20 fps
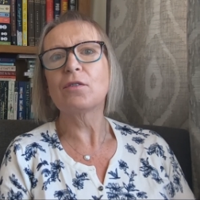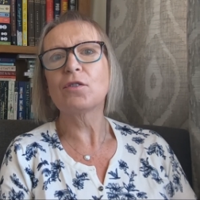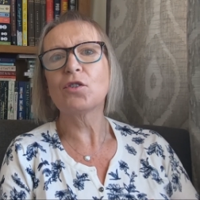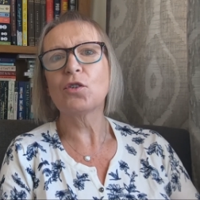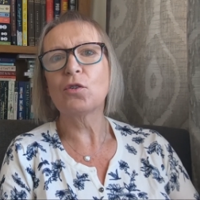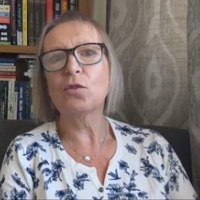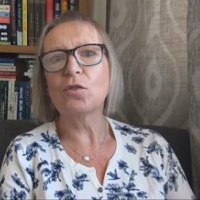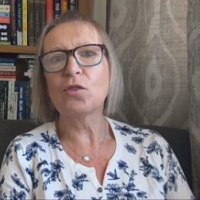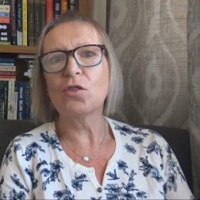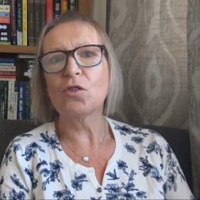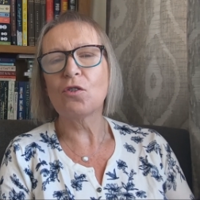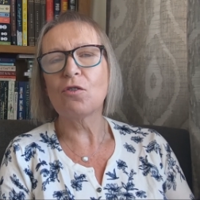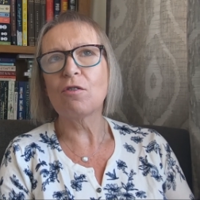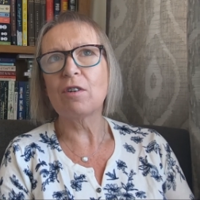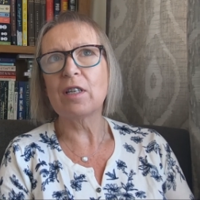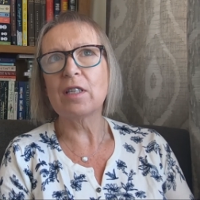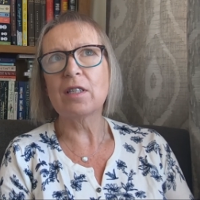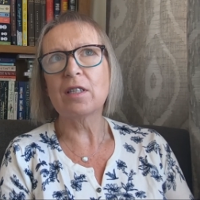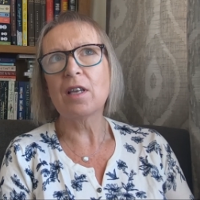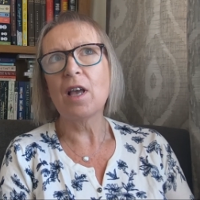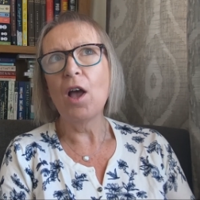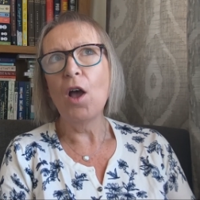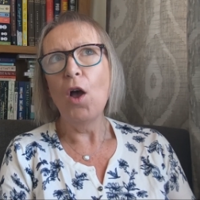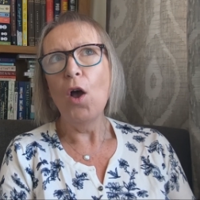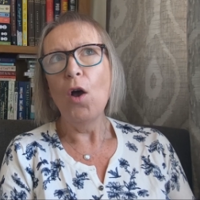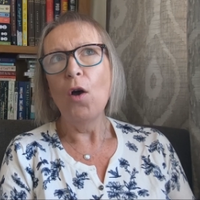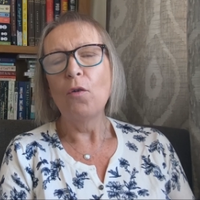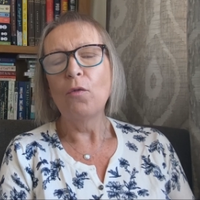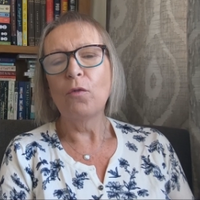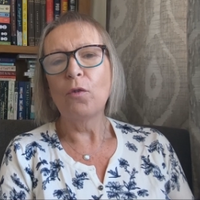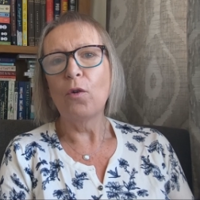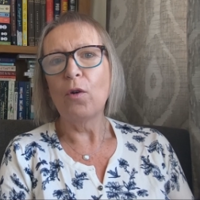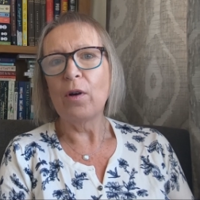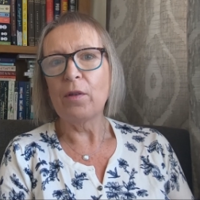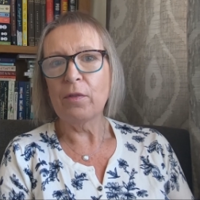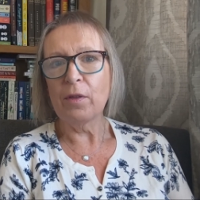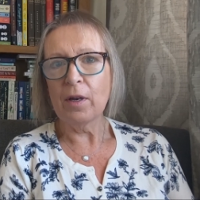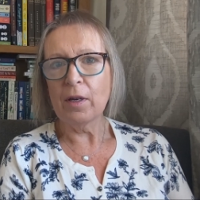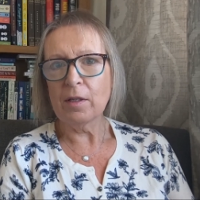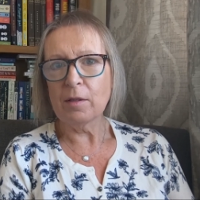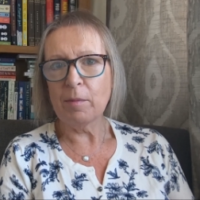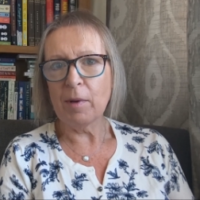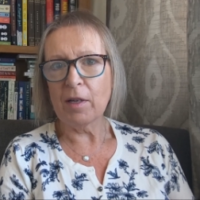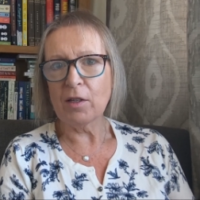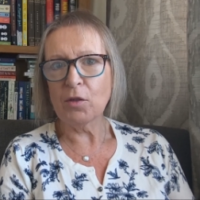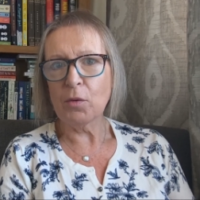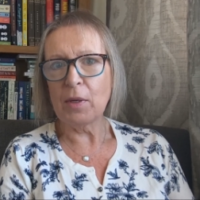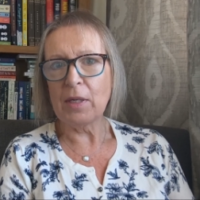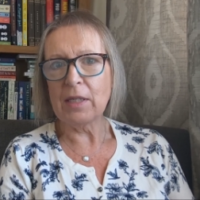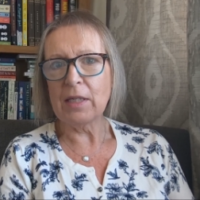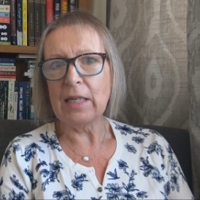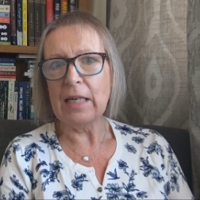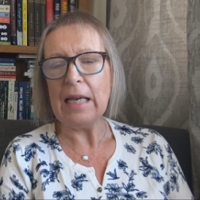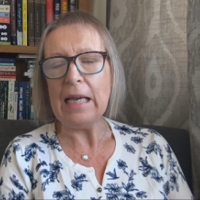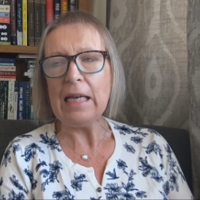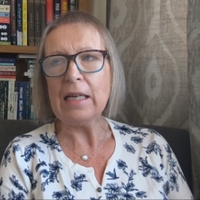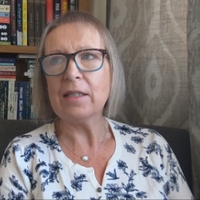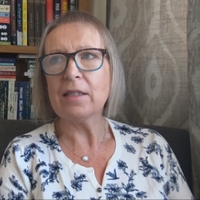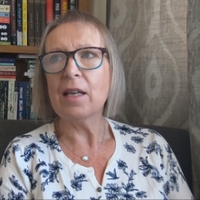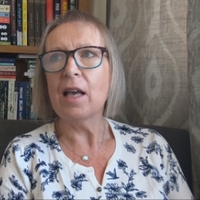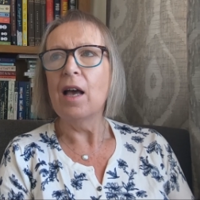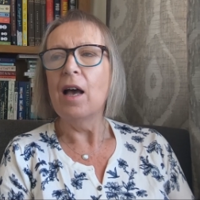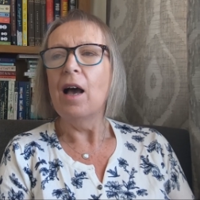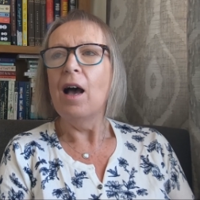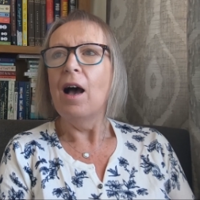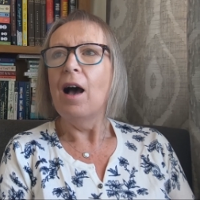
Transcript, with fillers: short stories for, I think it's about 20 years.